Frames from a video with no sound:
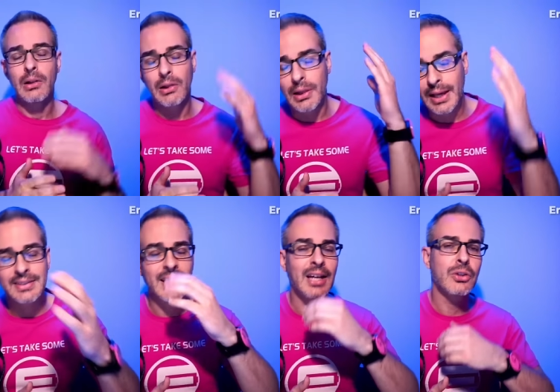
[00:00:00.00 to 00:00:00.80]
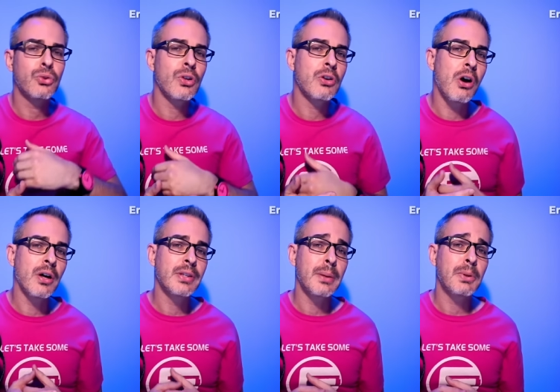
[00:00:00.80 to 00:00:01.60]
Let's get to the
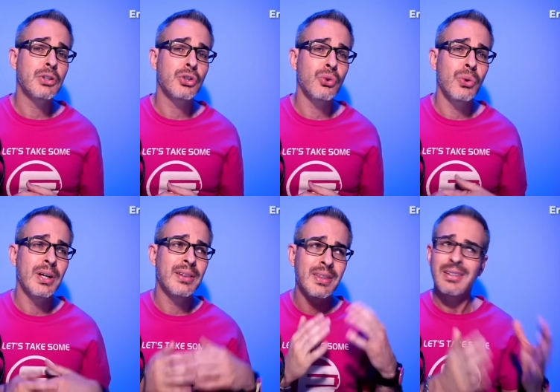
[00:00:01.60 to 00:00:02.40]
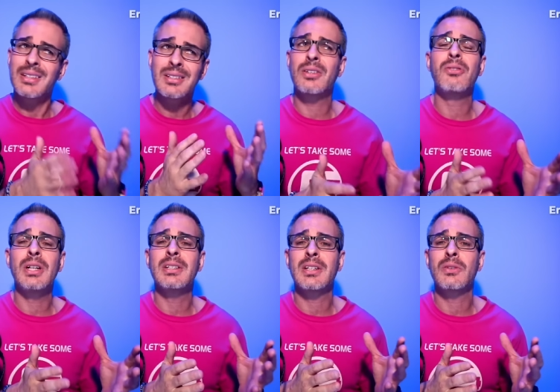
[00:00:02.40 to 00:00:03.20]
con number two, and this is the
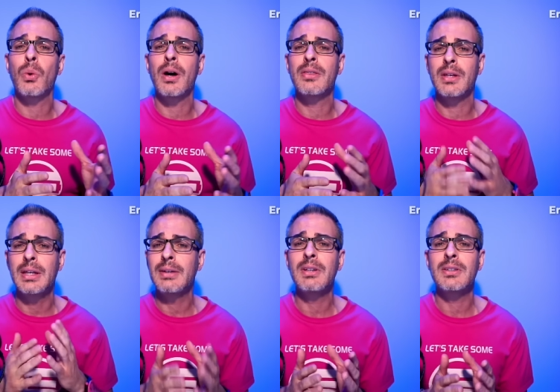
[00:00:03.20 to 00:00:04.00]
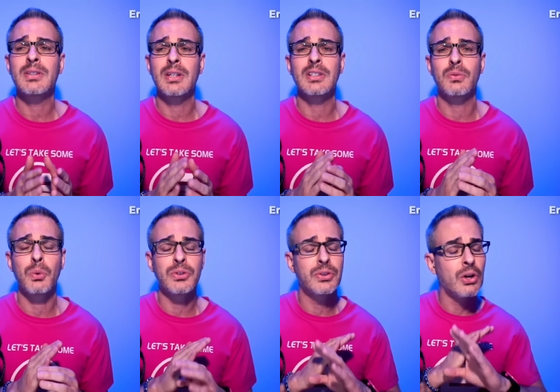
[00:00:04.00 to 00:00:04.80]
reason why the EV6
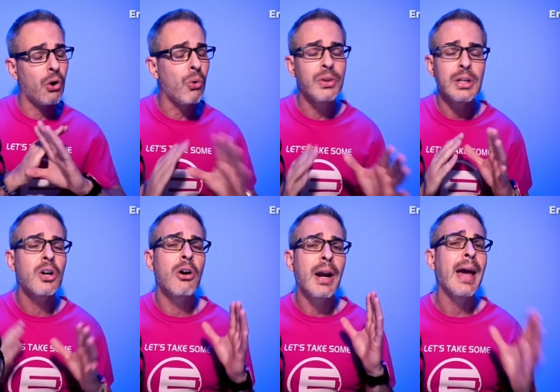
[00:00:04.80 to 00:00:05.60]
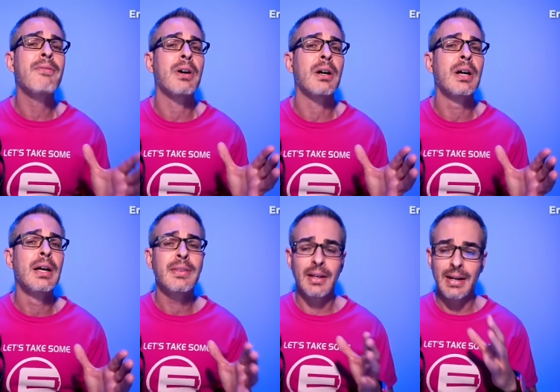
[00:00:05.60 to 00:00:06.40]
was the only car ever
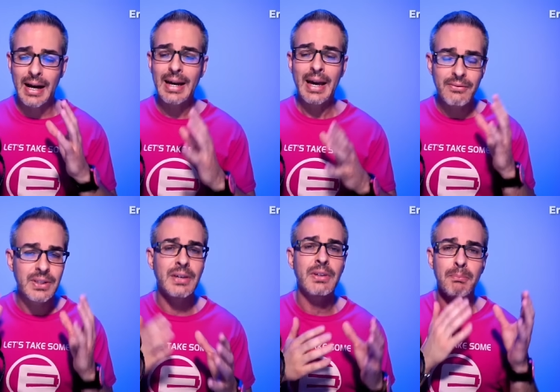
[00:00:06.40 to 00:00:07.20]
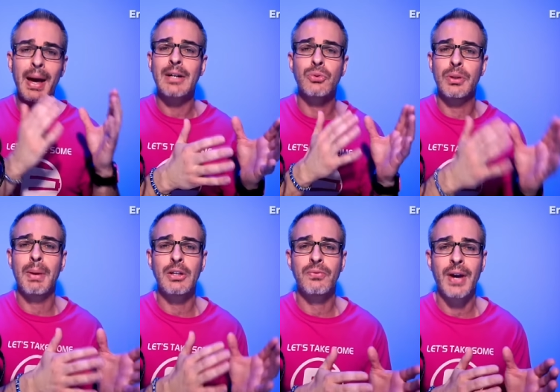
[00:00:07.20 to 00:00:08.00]
that I have given back to the
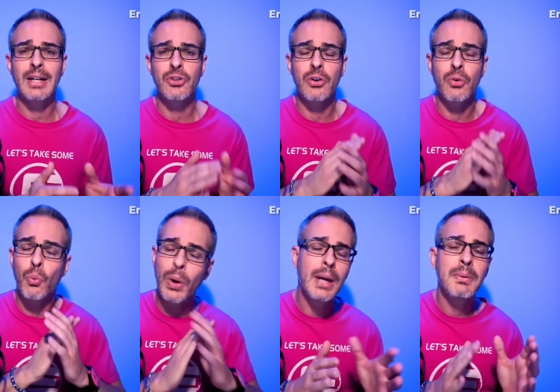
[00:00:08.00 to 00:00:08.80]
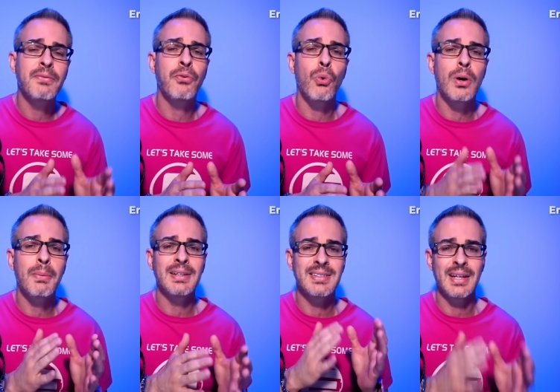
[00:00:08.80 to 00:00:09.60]
manufacturer way before
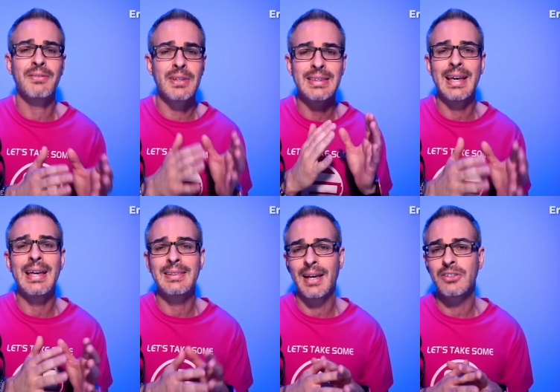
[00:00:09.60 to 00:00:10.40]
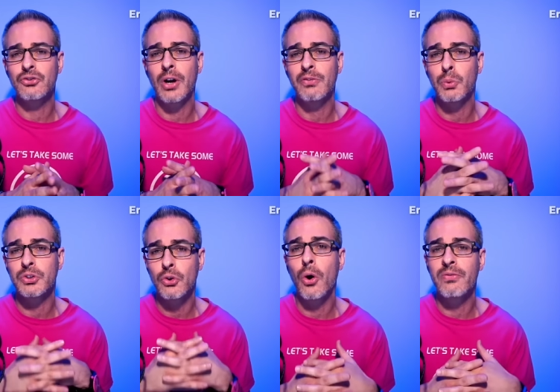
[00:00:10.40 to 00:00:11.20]
my seven day test drive was
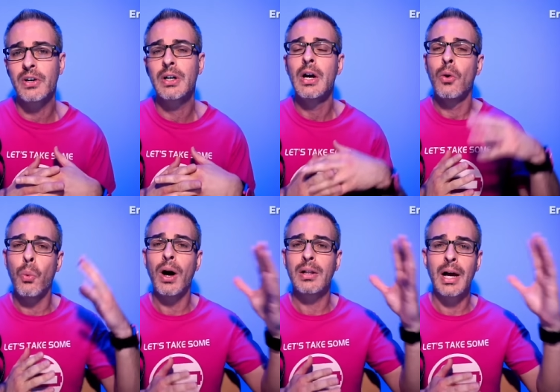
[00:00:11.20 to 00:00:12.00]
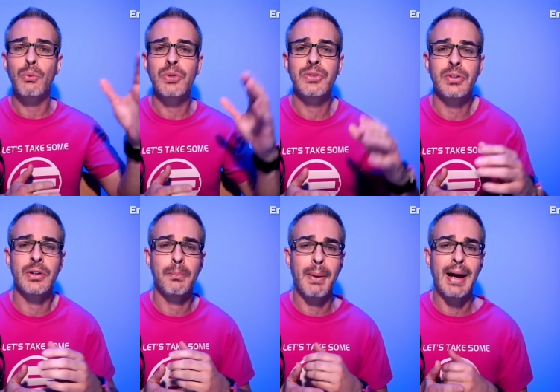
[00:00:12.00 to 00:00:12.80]
over while I was still
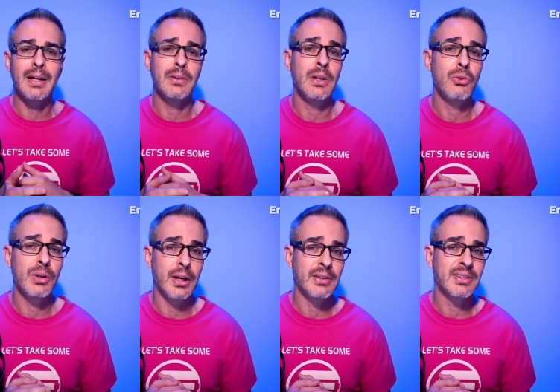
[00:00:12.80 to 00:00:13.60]
back in the United